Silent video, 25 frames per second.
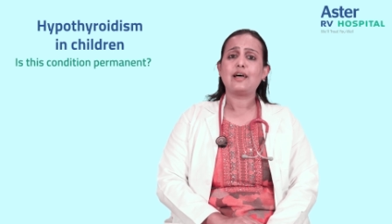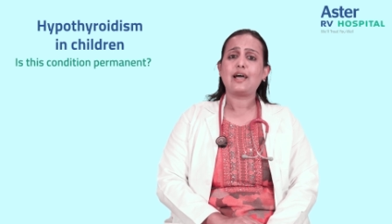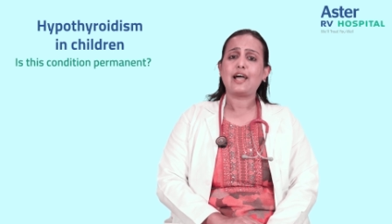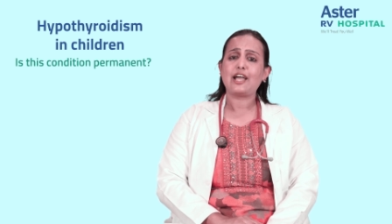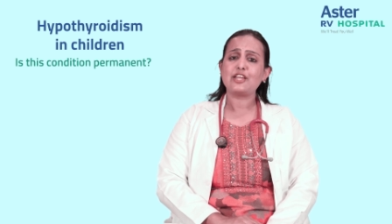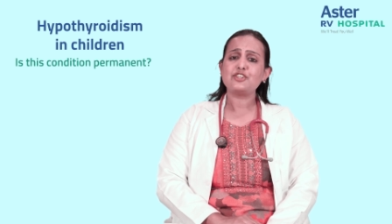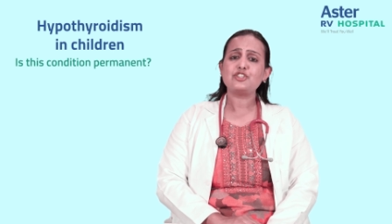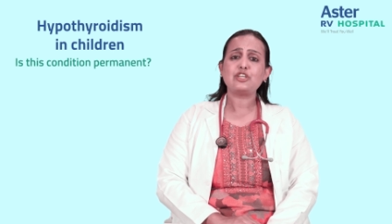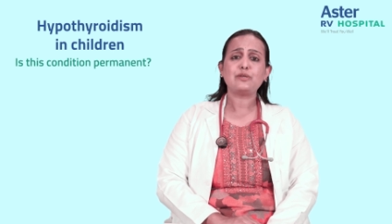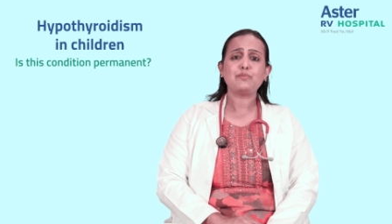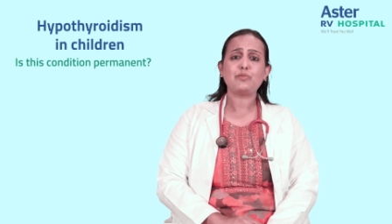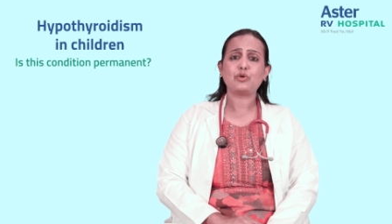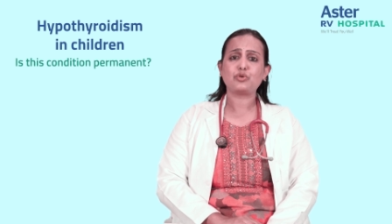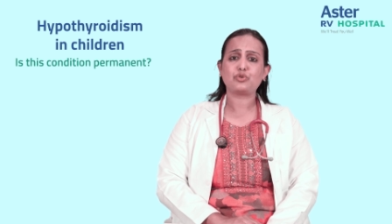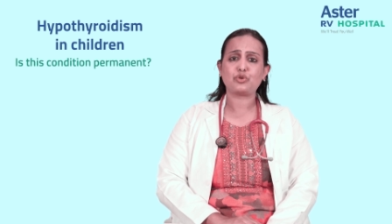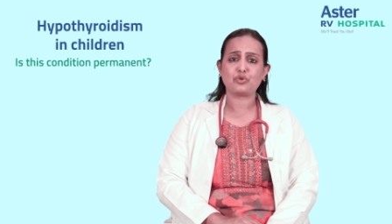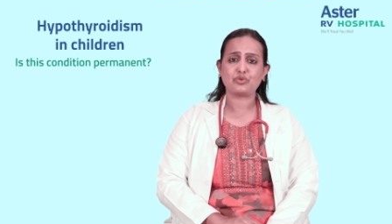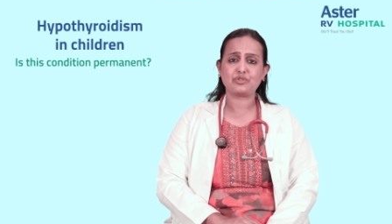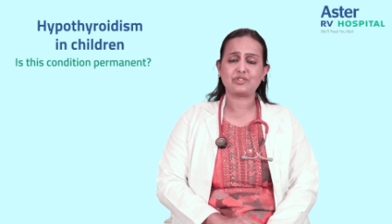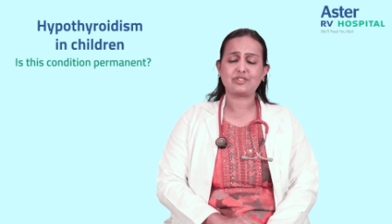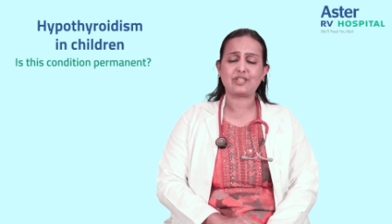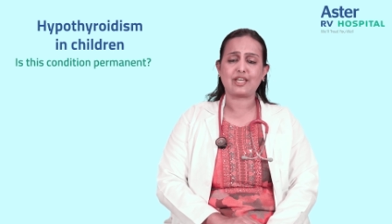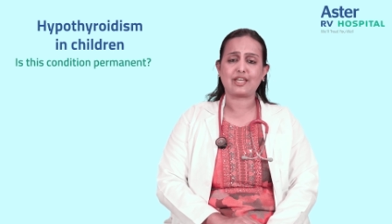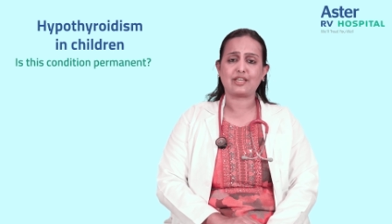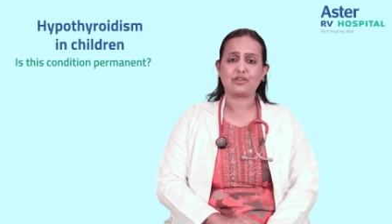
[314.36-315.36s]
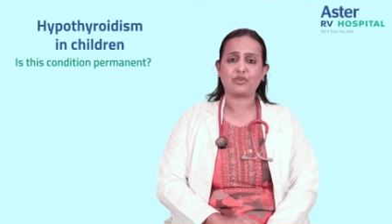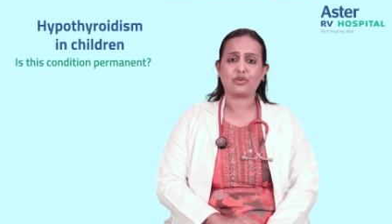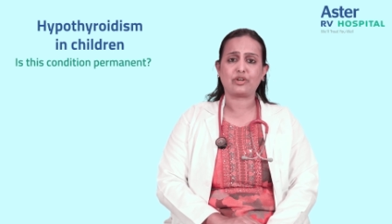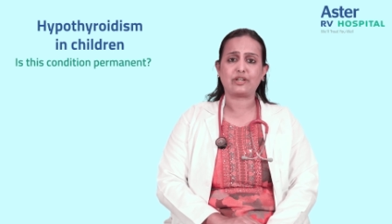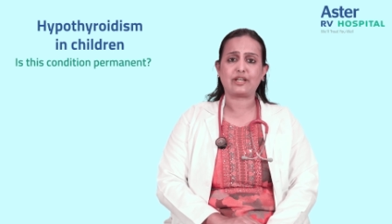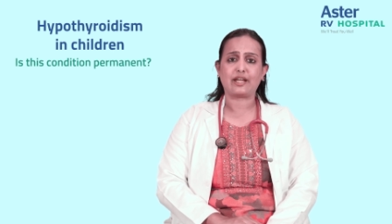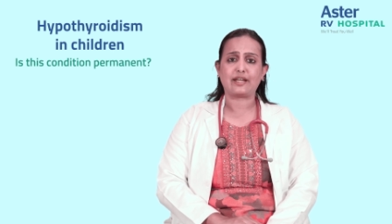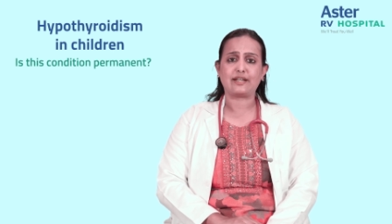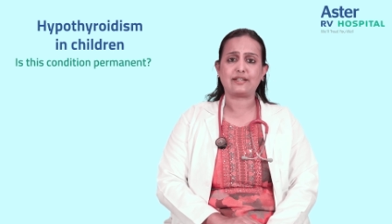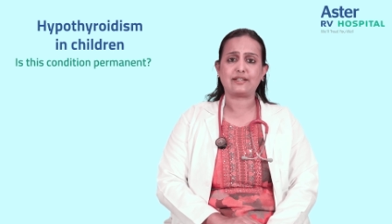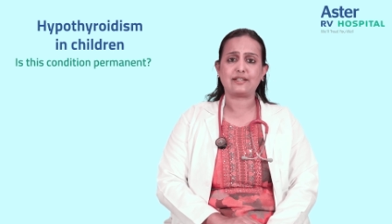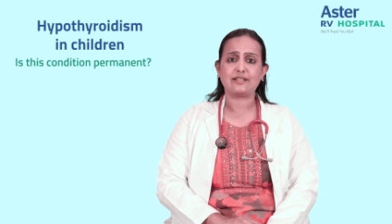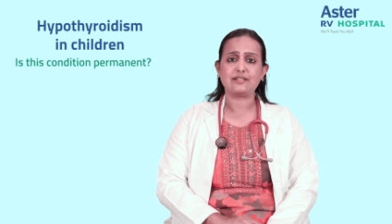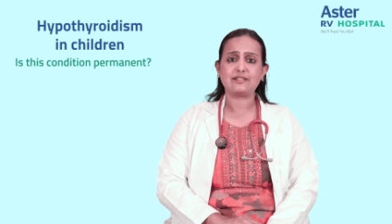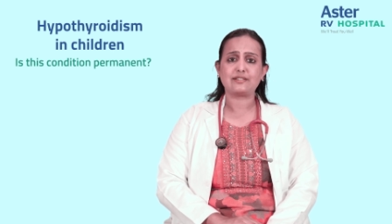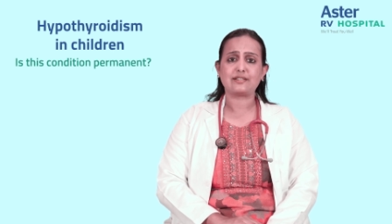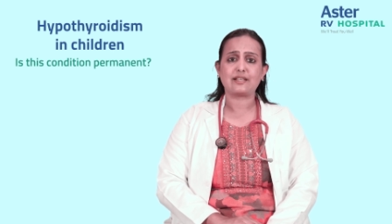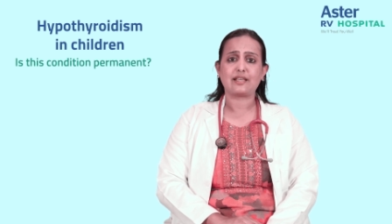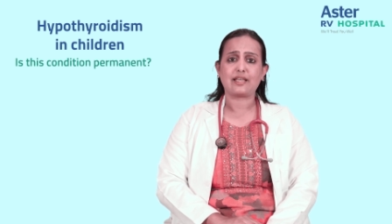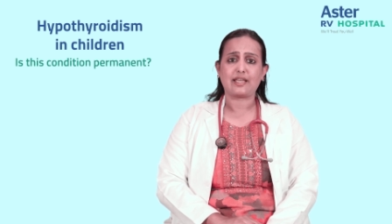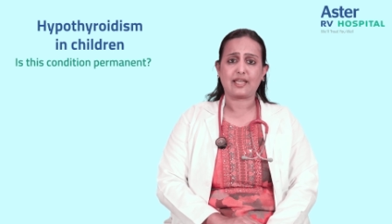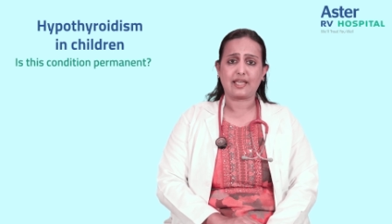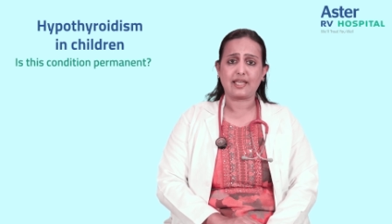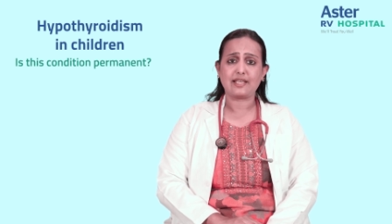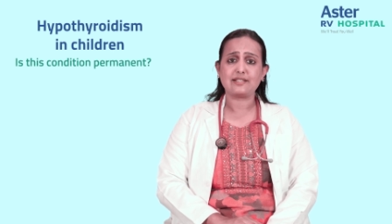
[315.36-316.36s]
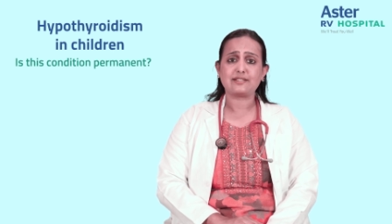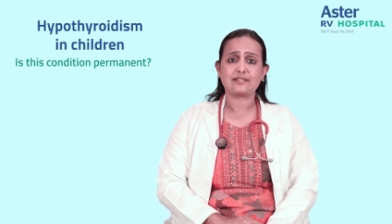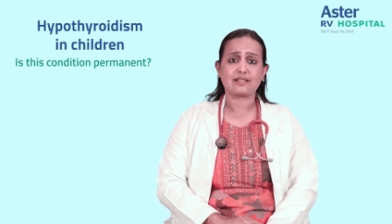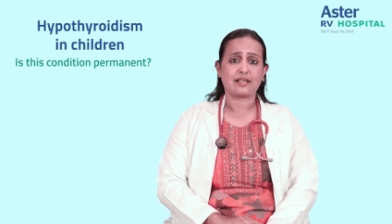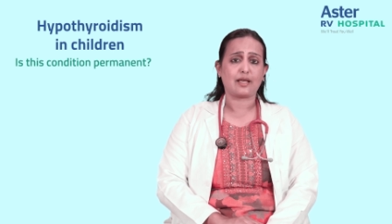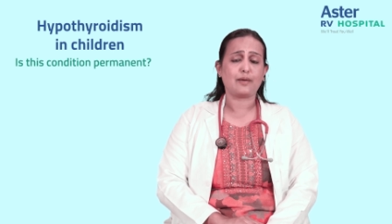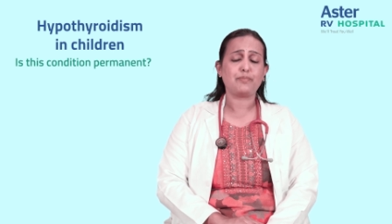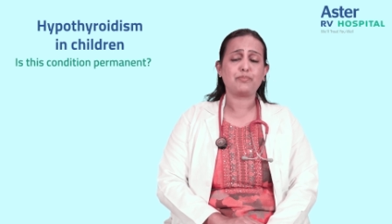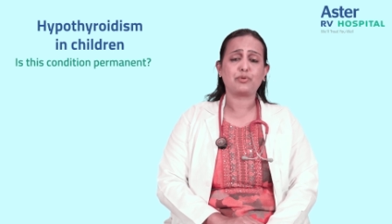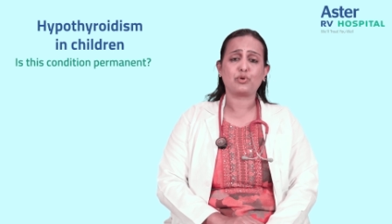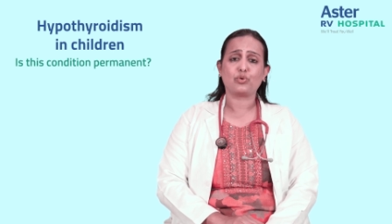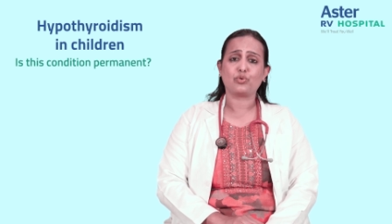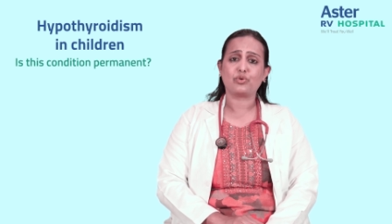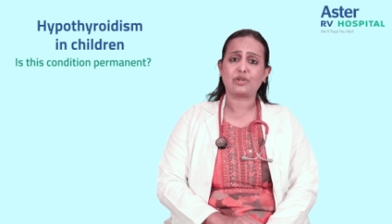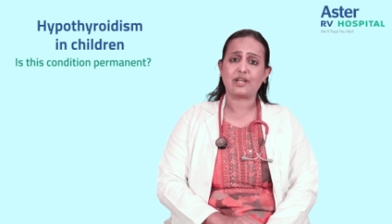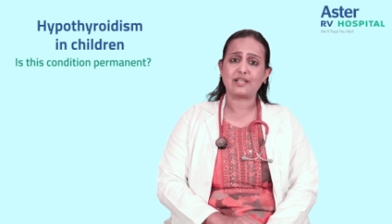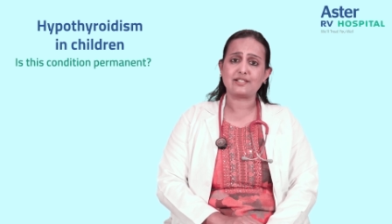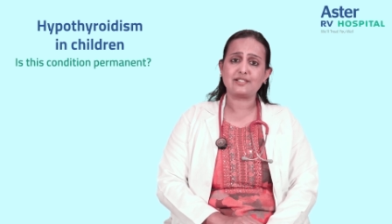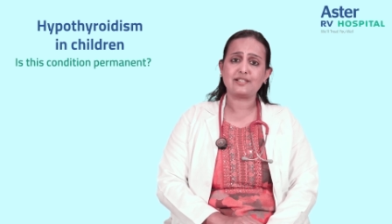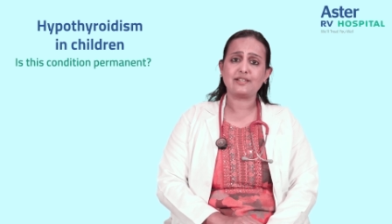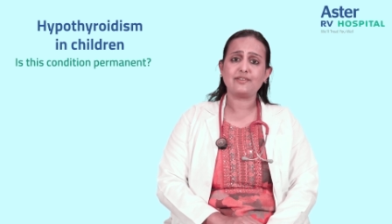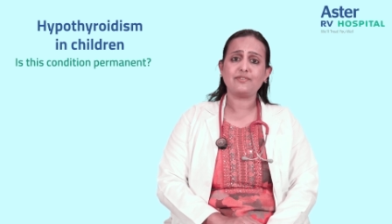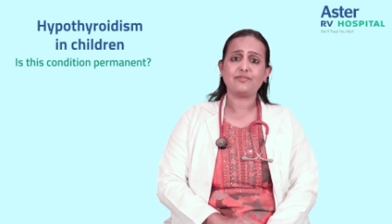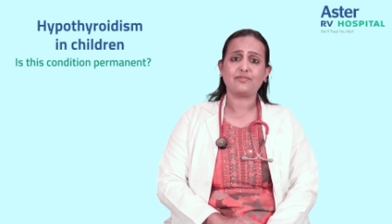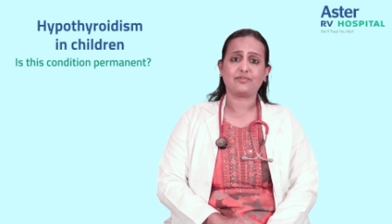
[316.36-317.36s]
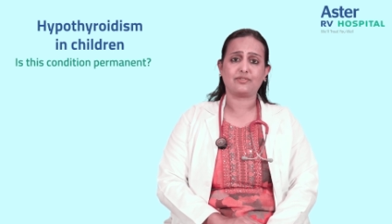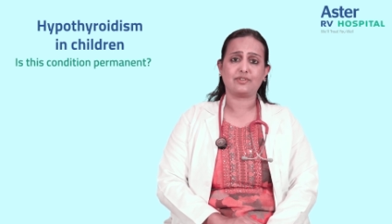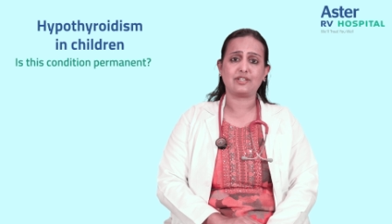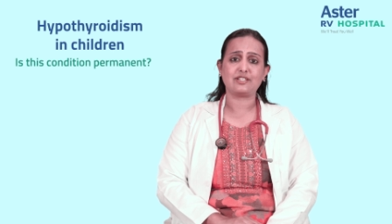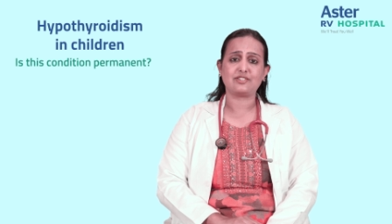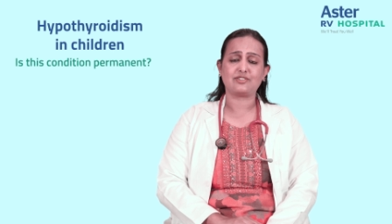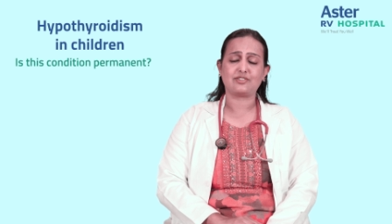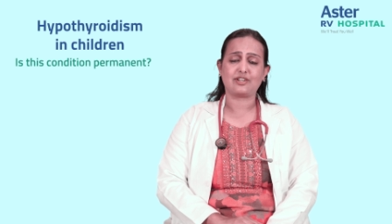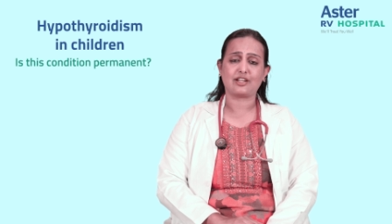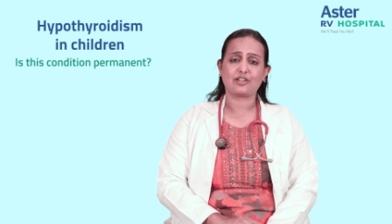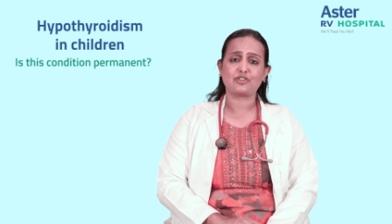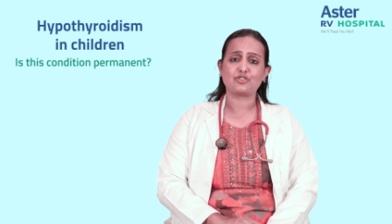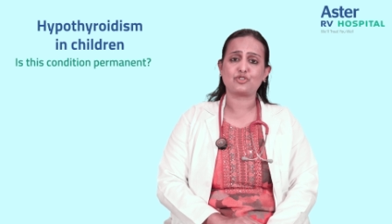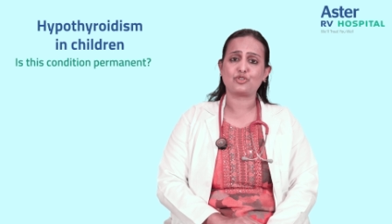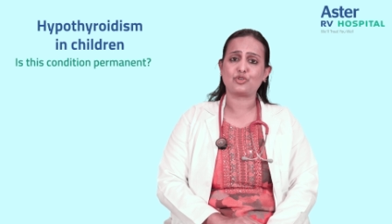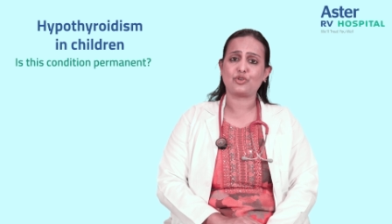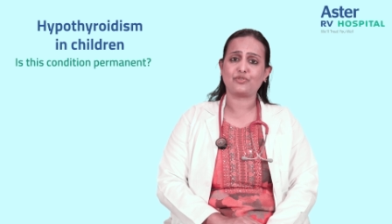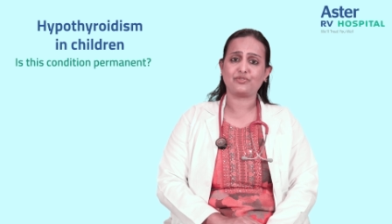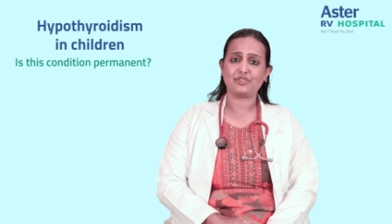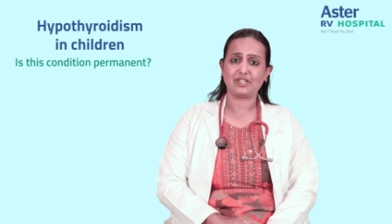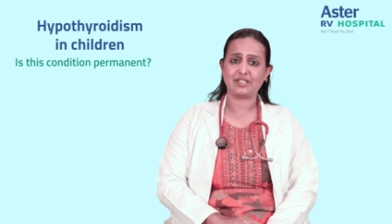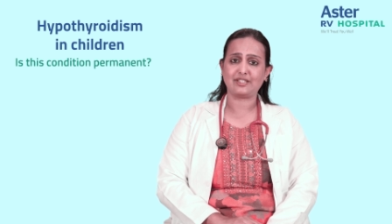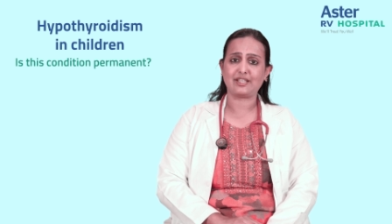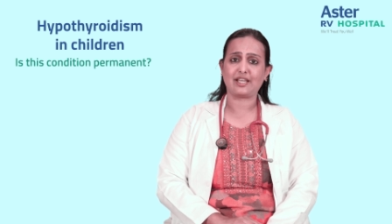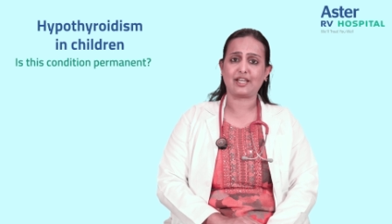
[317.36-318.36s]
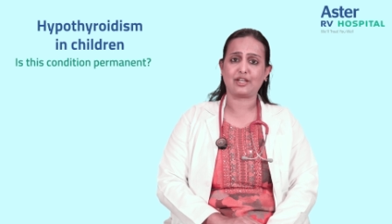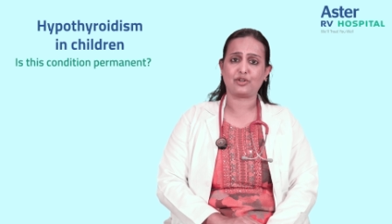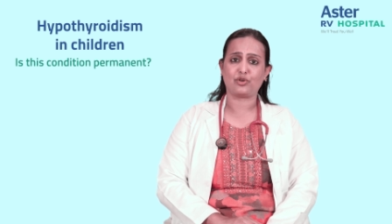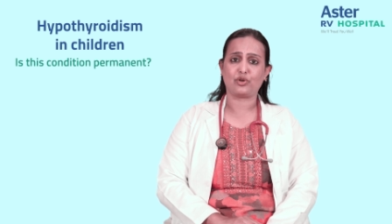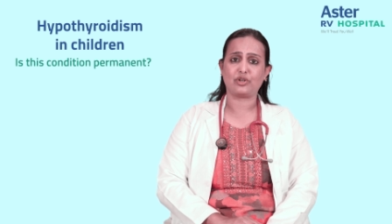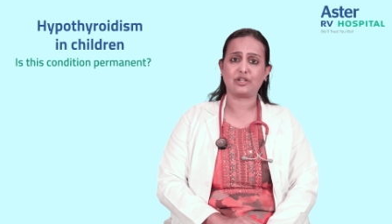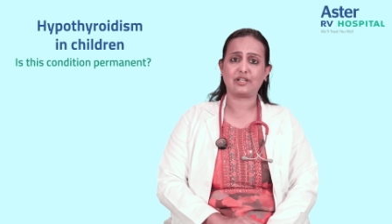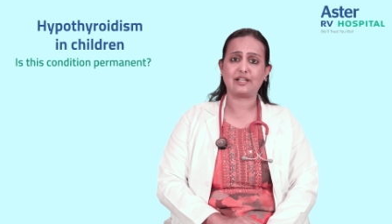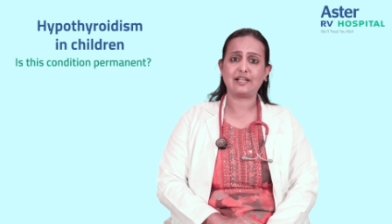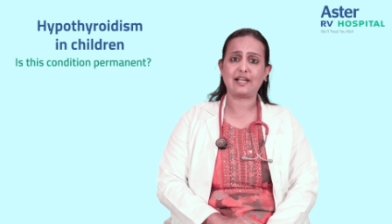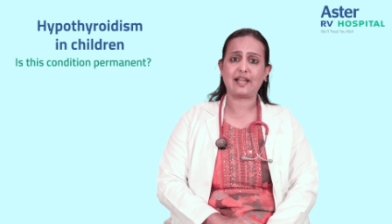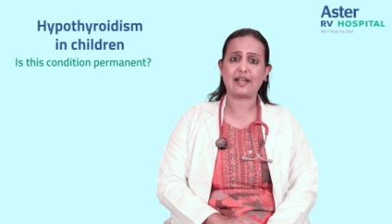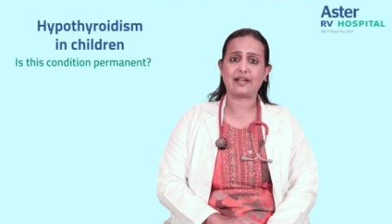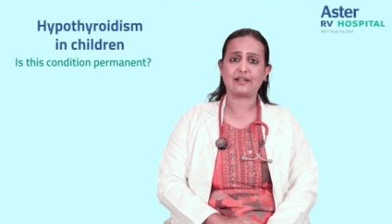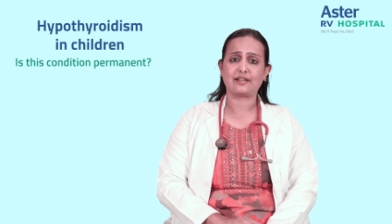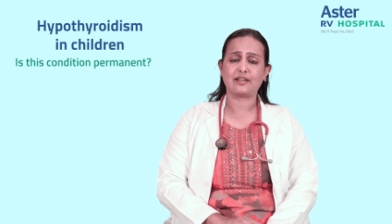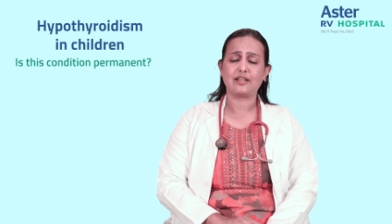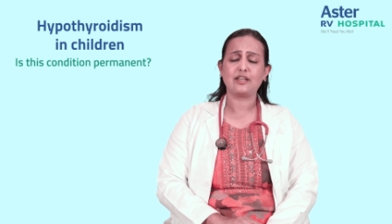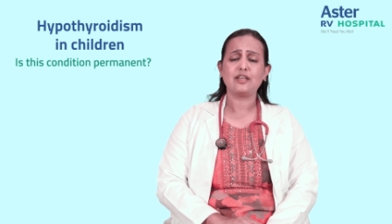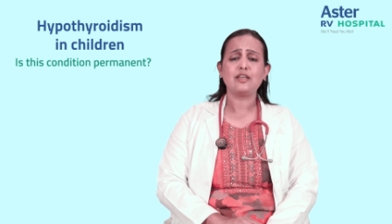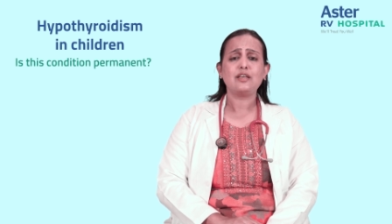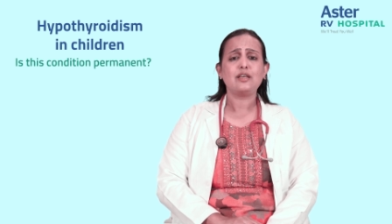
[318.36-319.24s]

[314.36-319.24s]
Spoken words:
Hashimoto's thyroiditis is a progressive destruction of the thyroid gland.